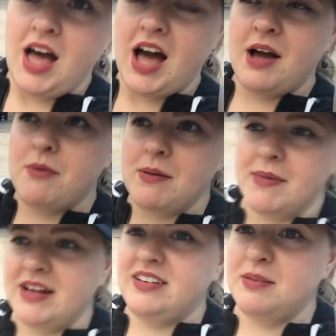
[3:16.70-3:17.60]
I want
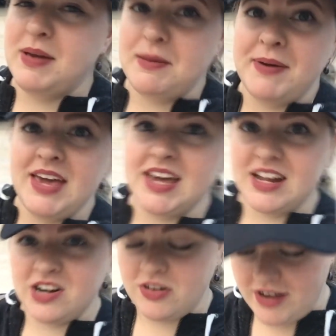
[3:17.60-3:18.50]
mine to be pink
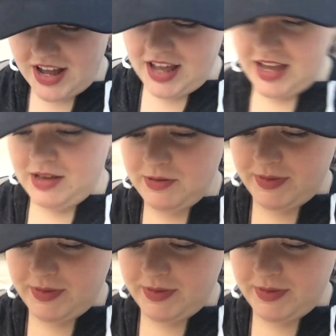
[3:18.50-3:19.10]
and gray,